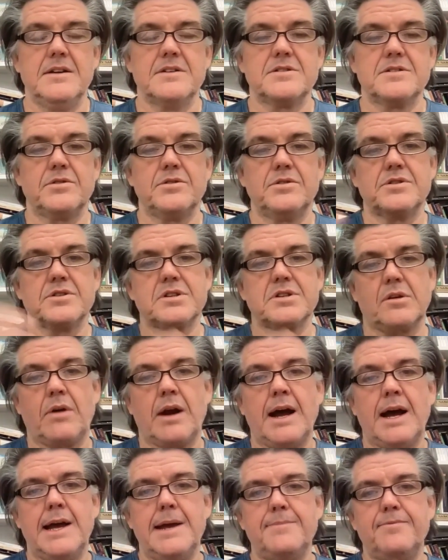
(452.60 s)
So you
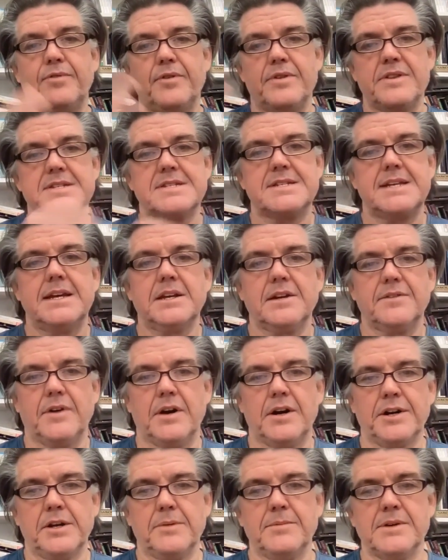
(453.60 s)
describe for the sake of
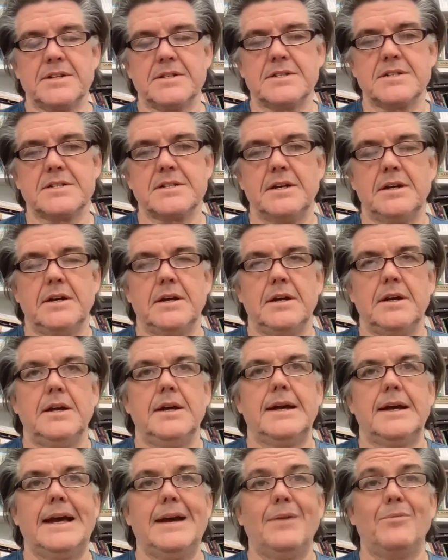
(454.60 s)
arguments,
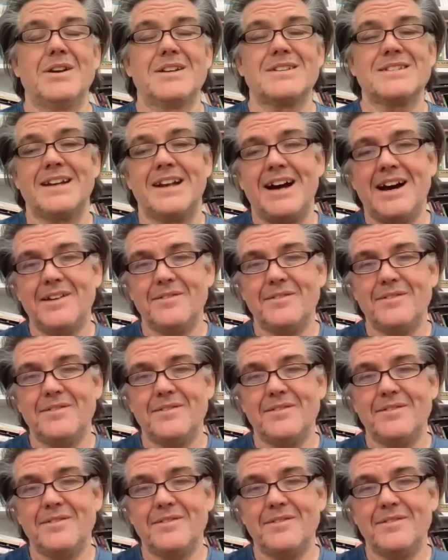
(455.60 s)
and when it's